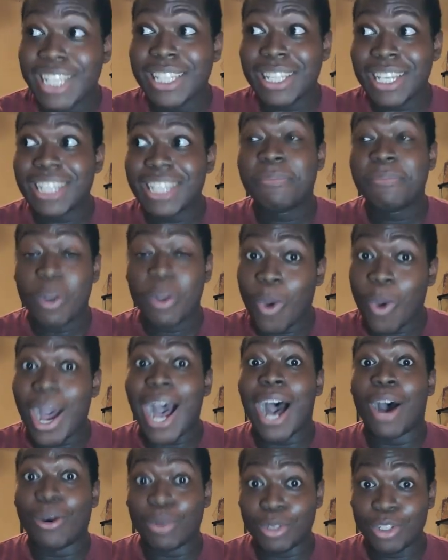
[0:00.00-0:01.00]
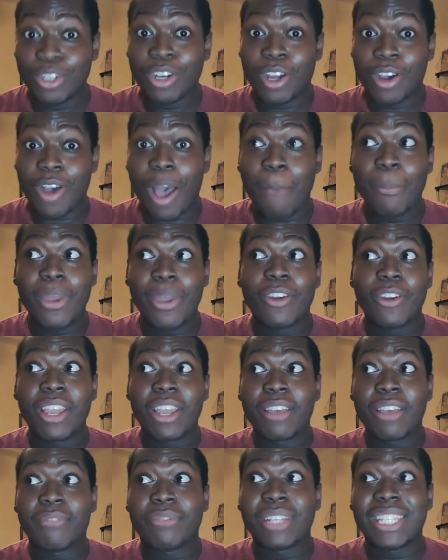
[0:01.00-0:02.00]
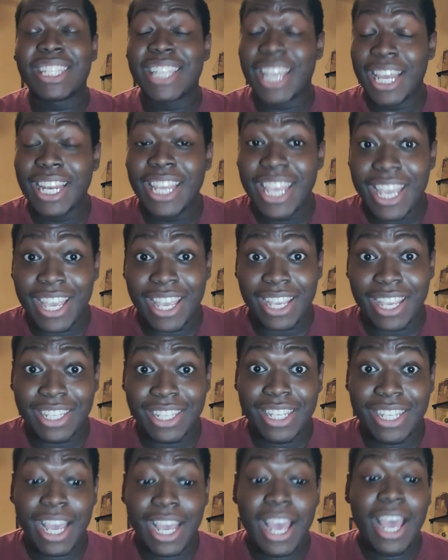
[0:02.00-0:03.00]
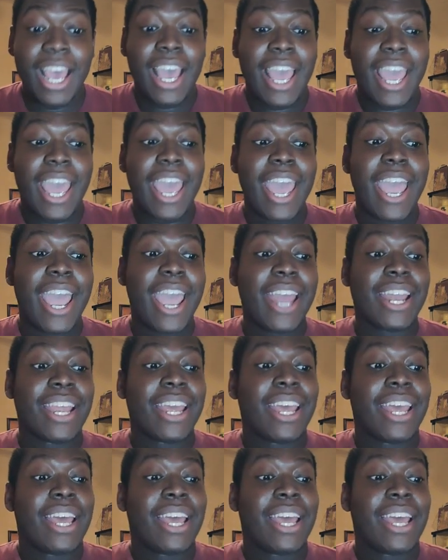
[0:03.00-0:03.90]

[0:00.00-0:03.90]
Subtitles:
it's been wild. You know, I've been on here for 10 years, and